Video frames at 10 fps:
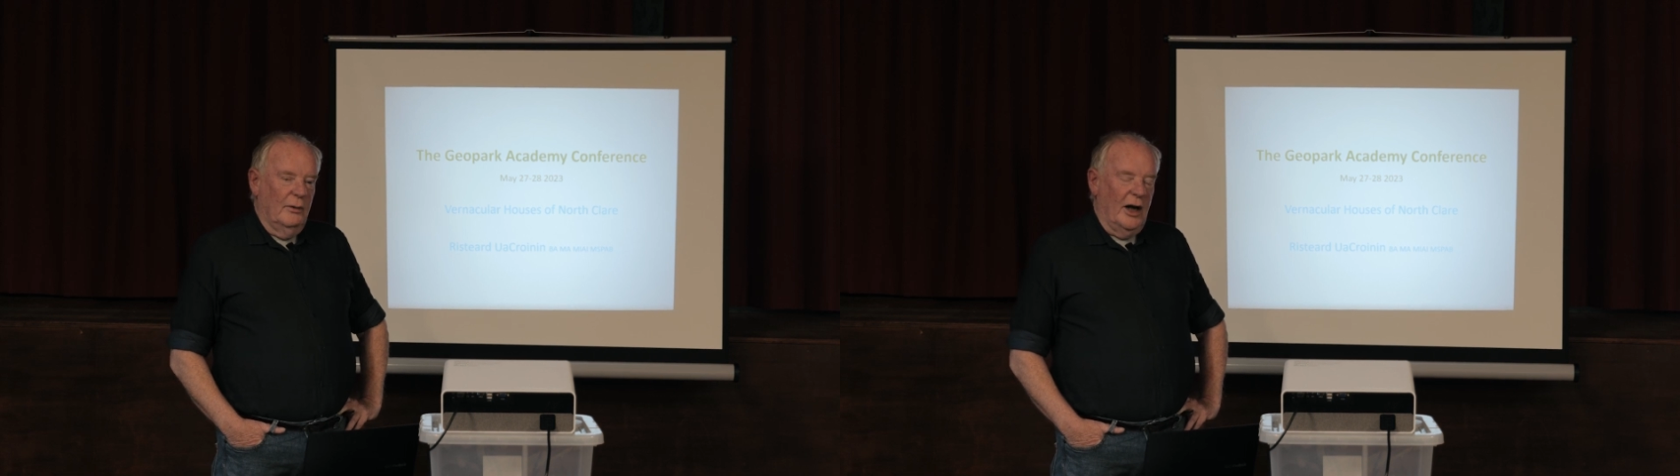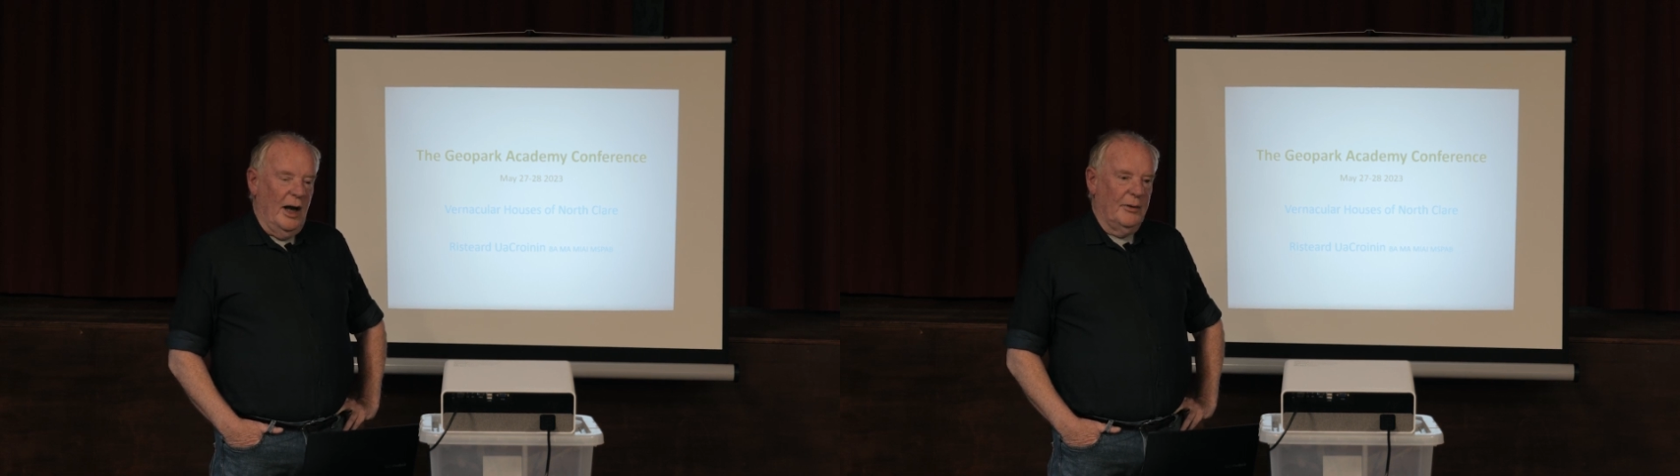
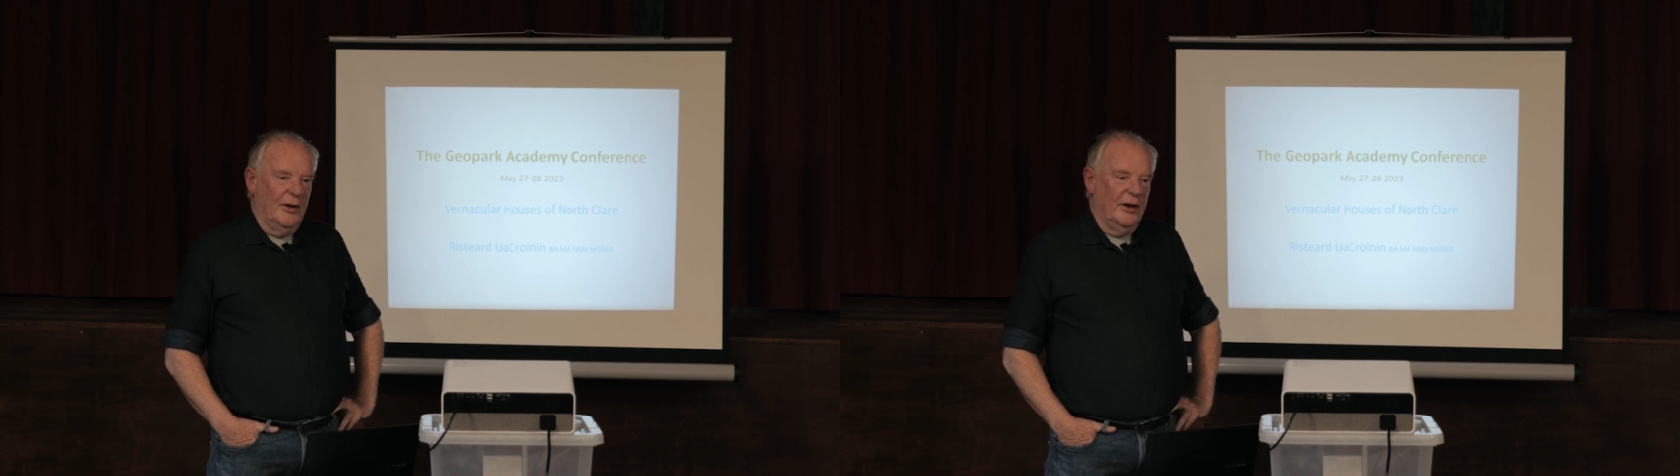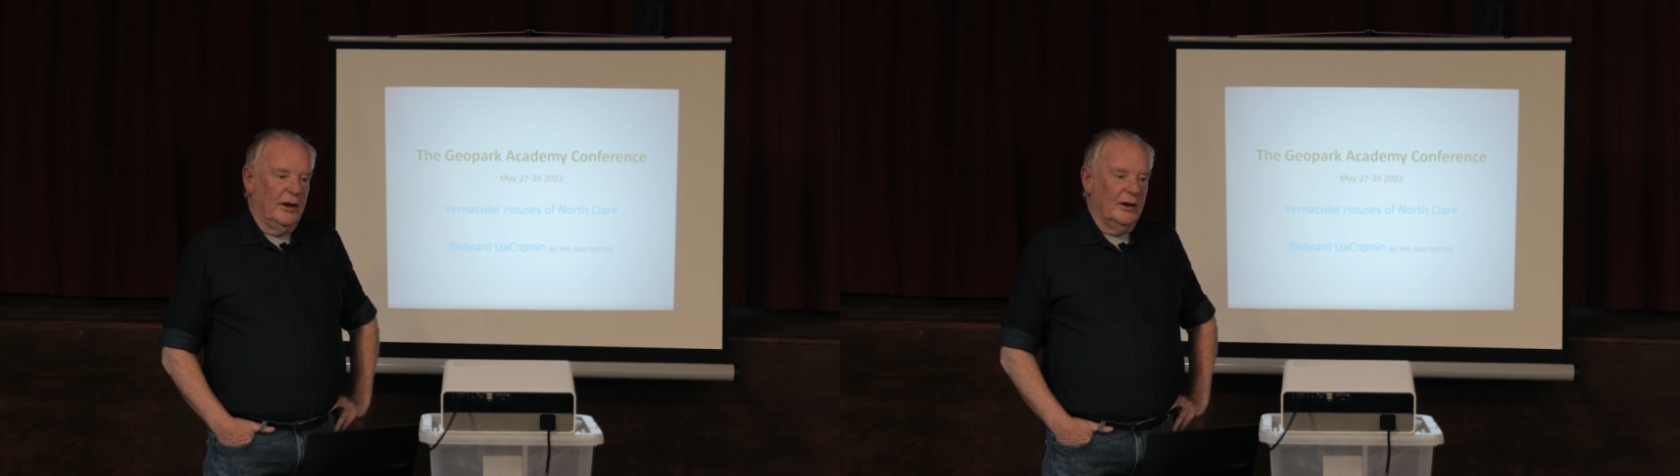what
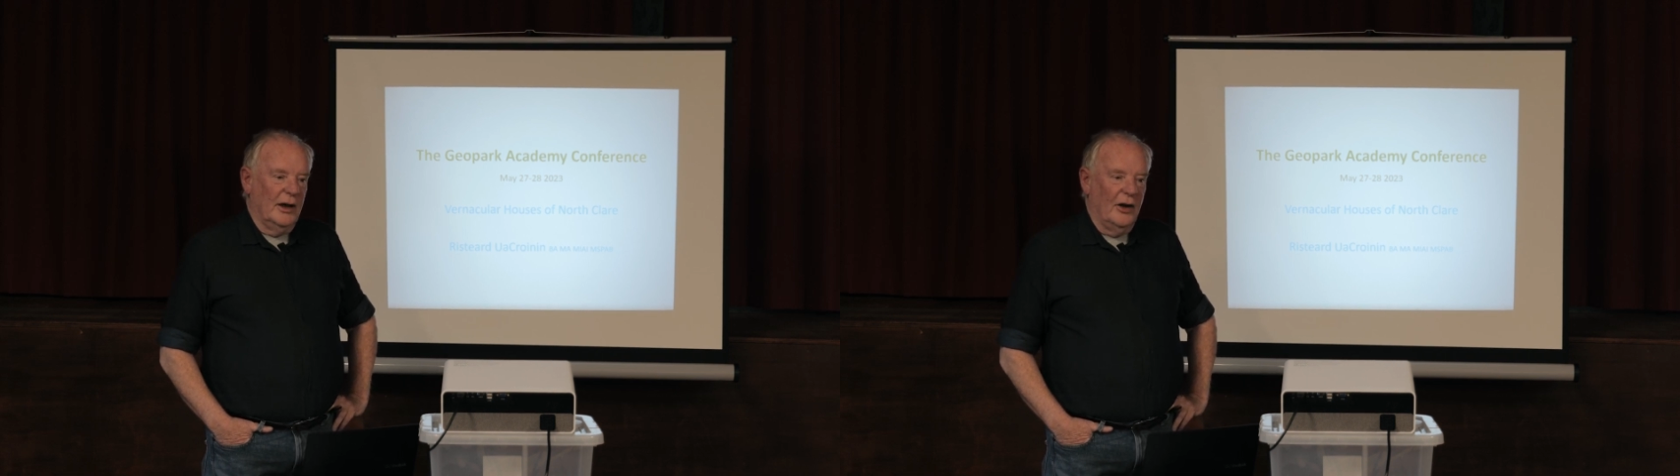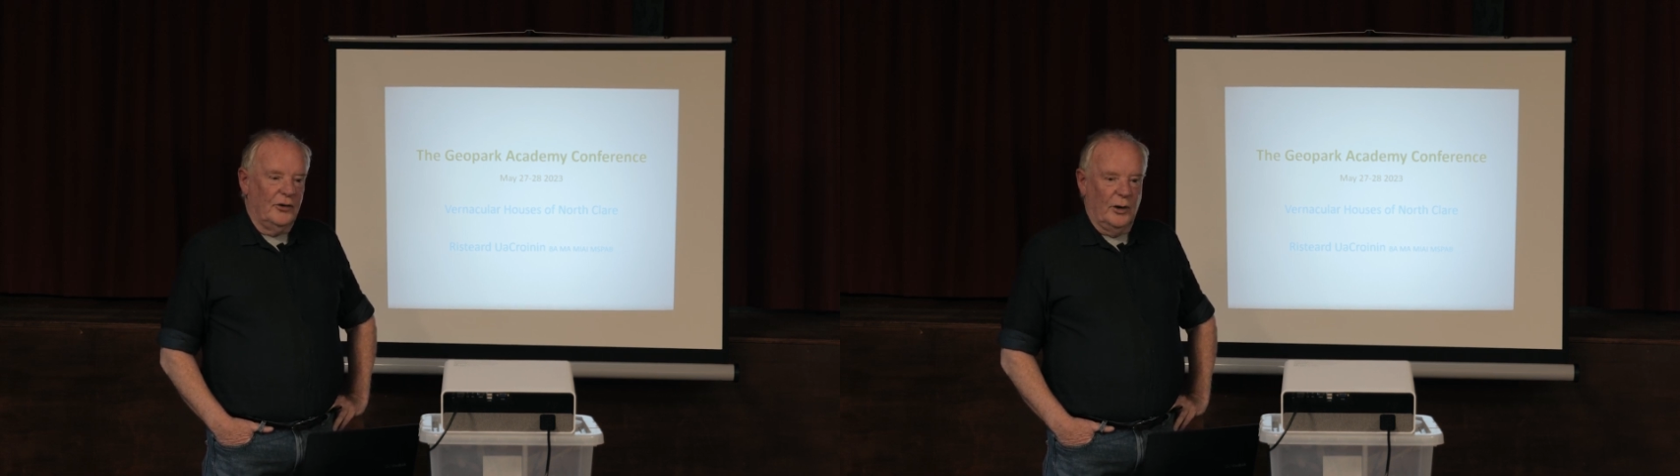happened in
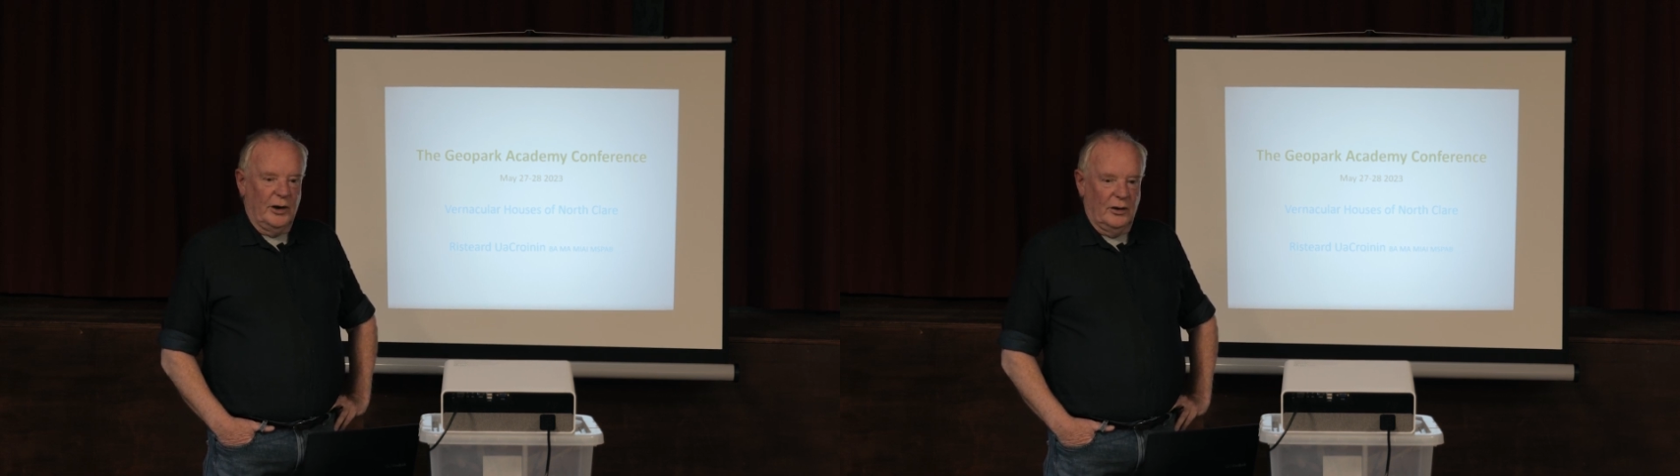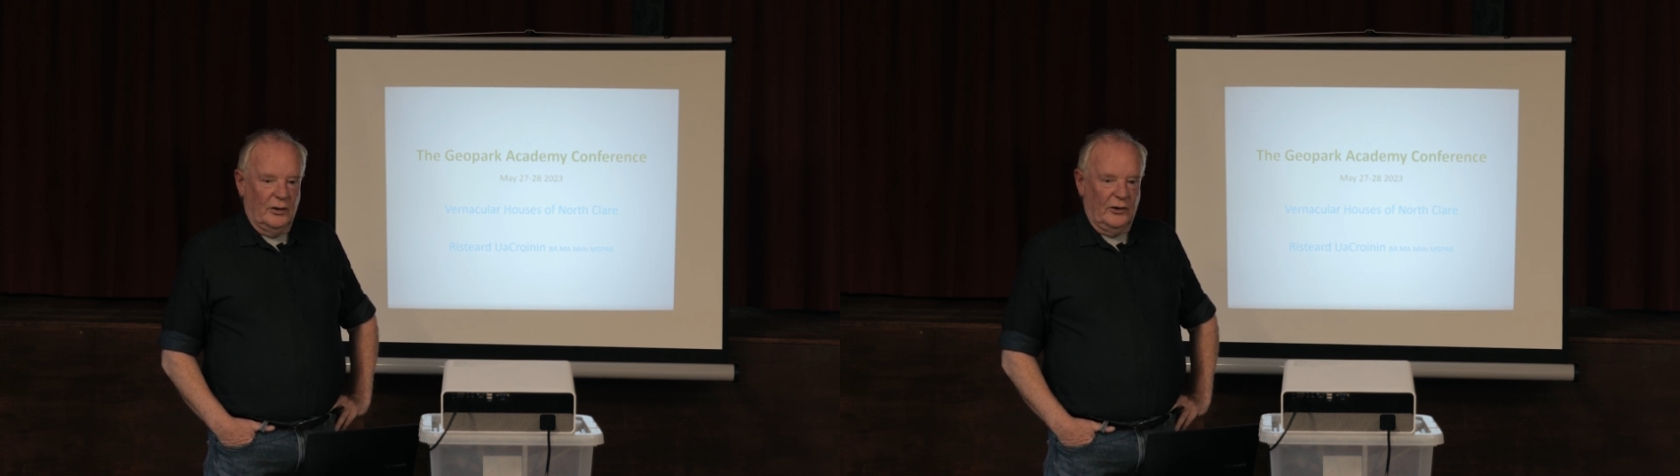the last
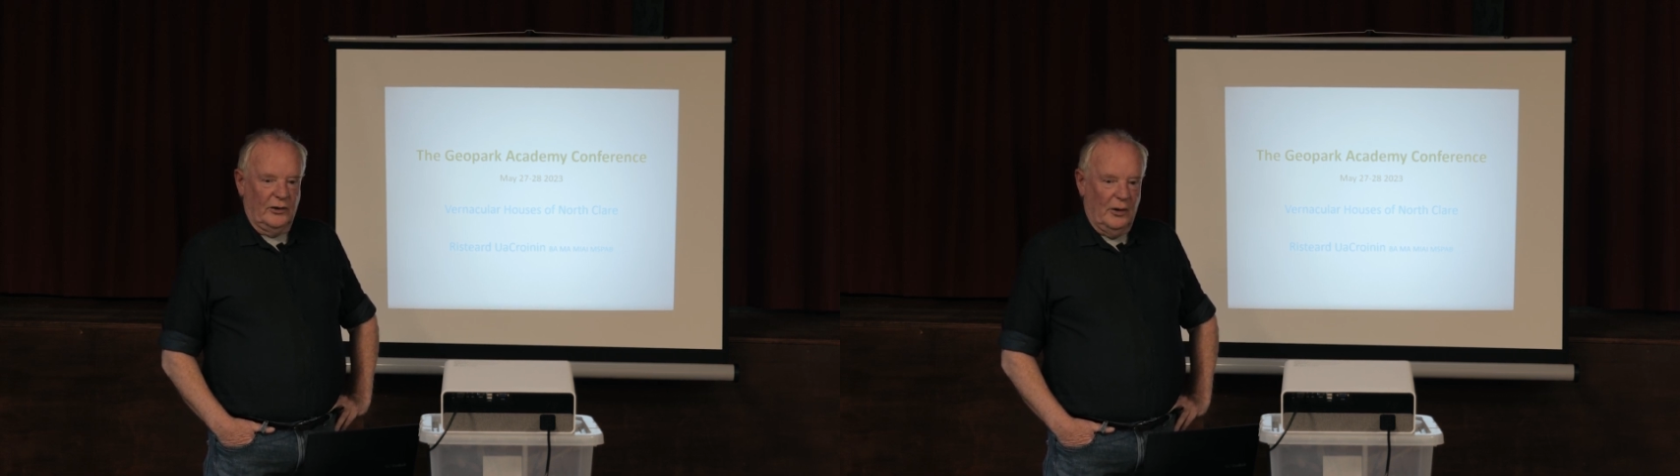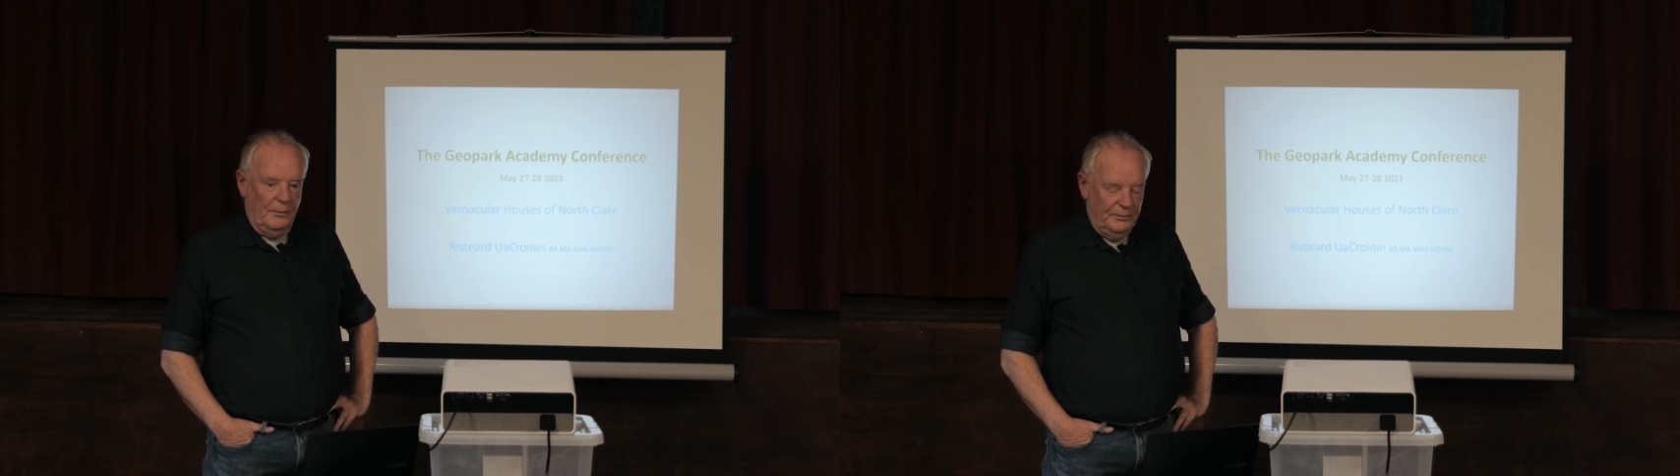20 years
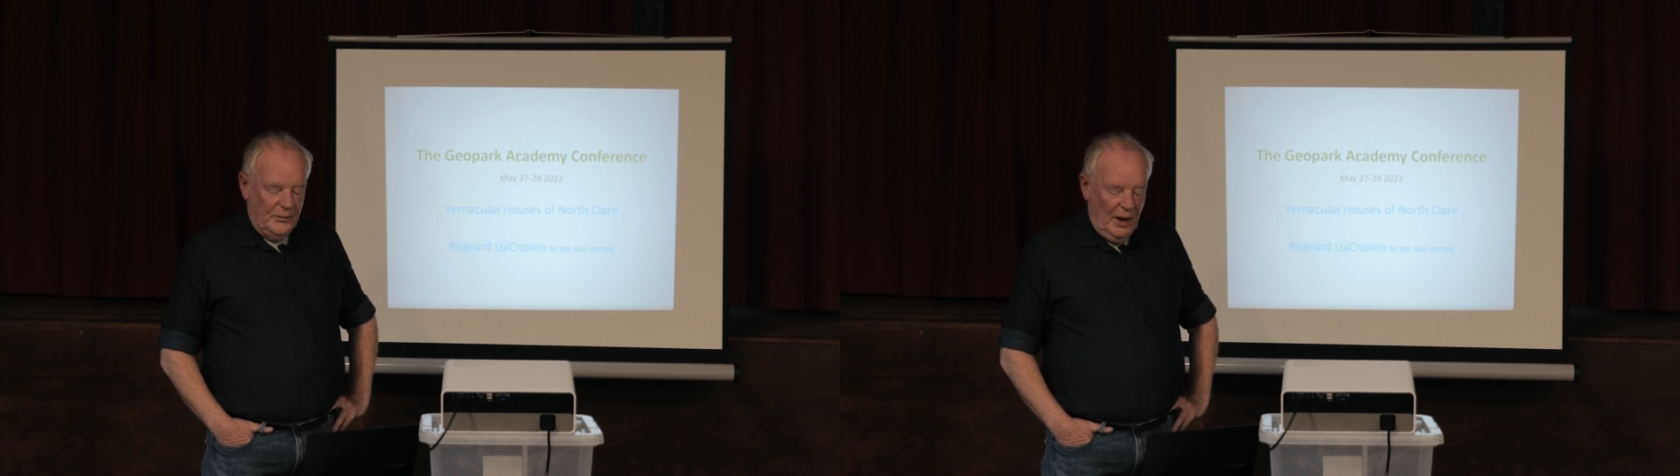or so.